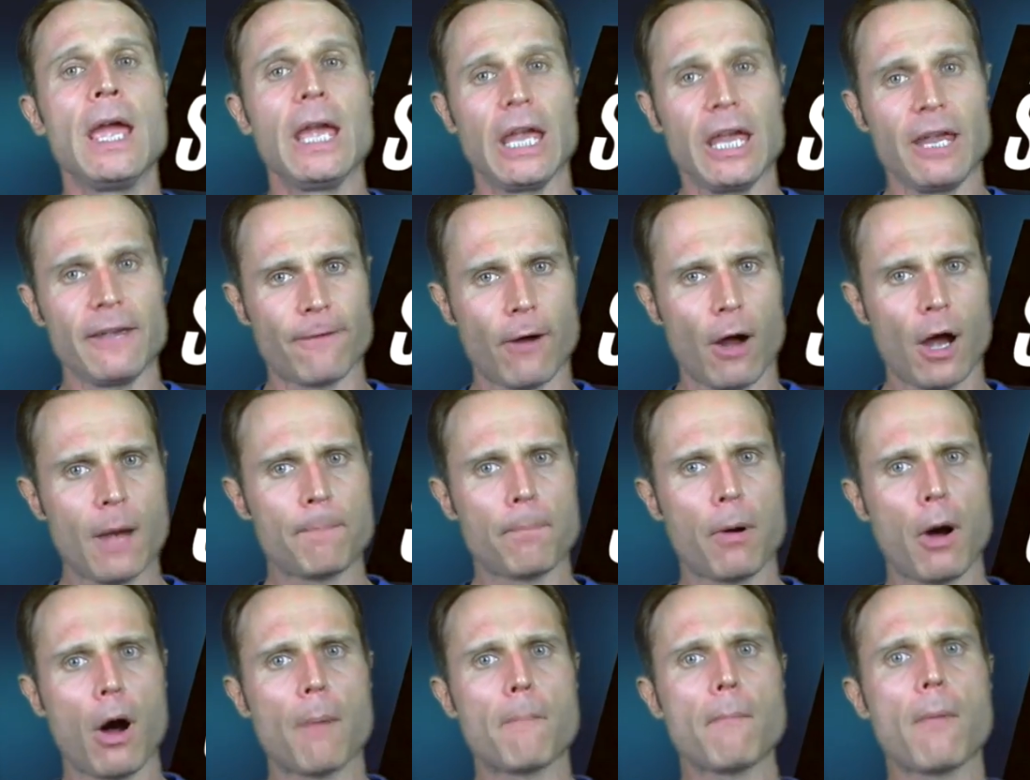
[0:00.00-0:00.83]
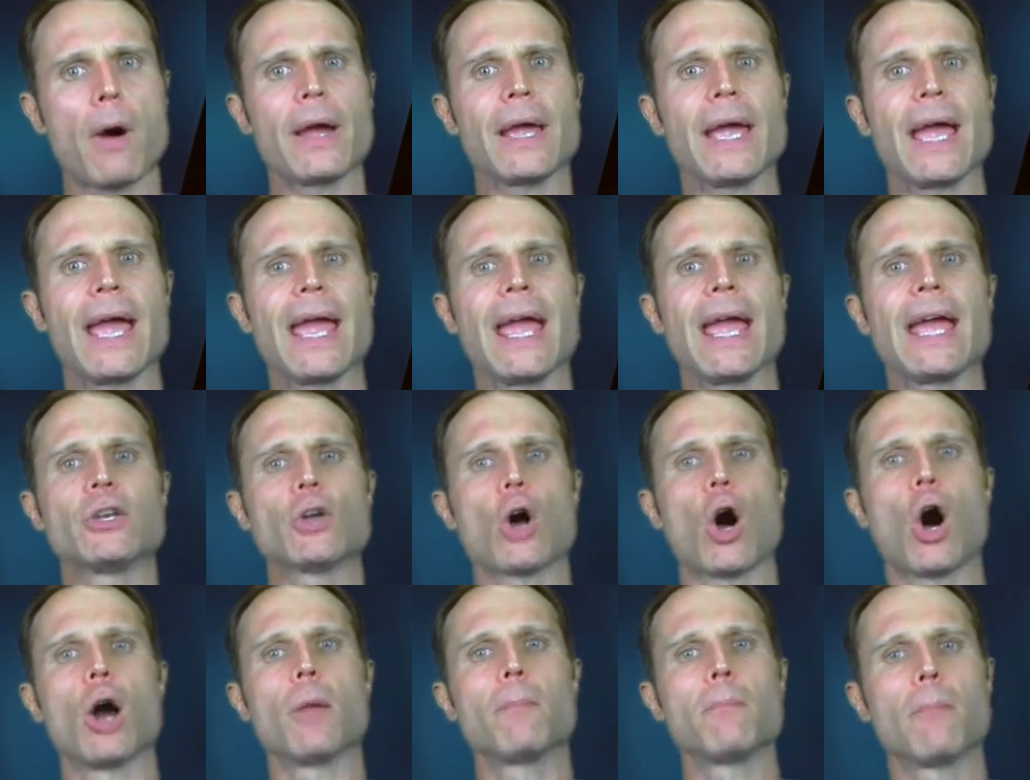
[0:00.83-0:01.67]
If I pop my
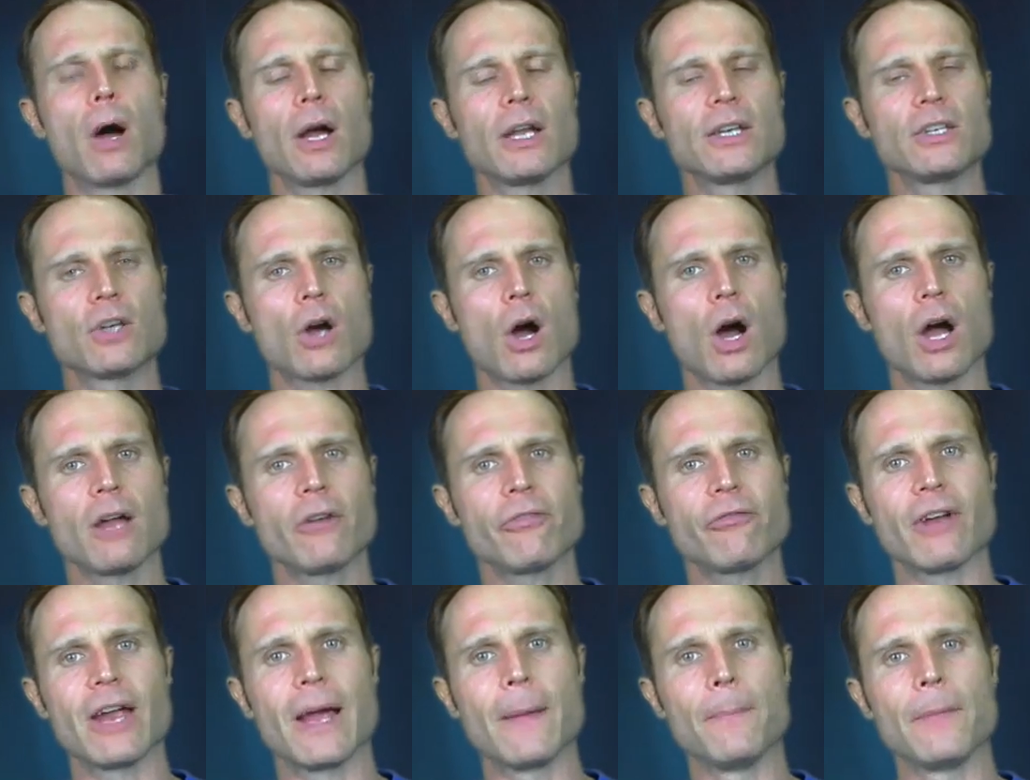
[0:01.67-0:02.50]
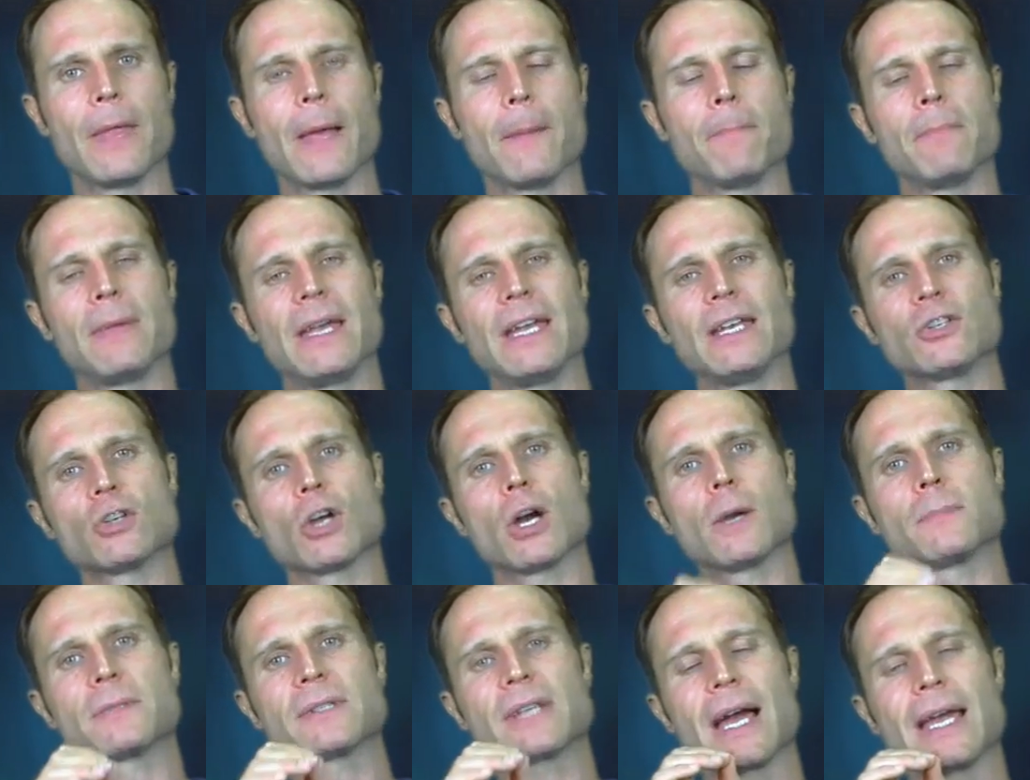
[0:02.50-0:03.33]
hand on my diaphragm, that means
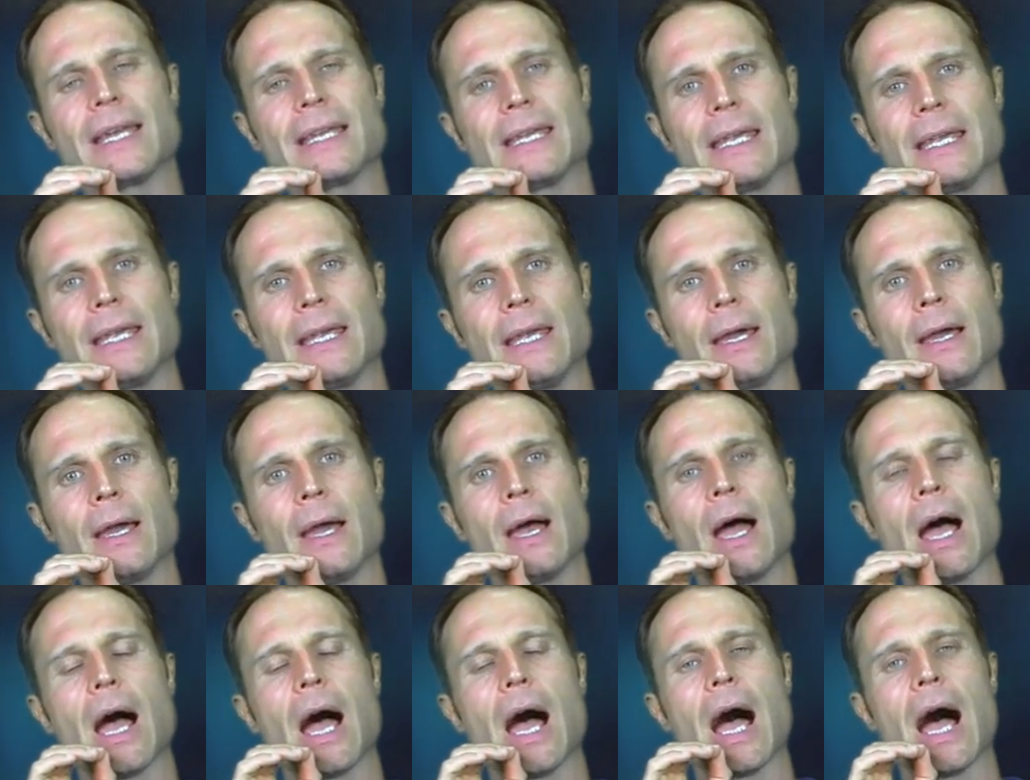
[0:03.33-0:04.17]
I'm taking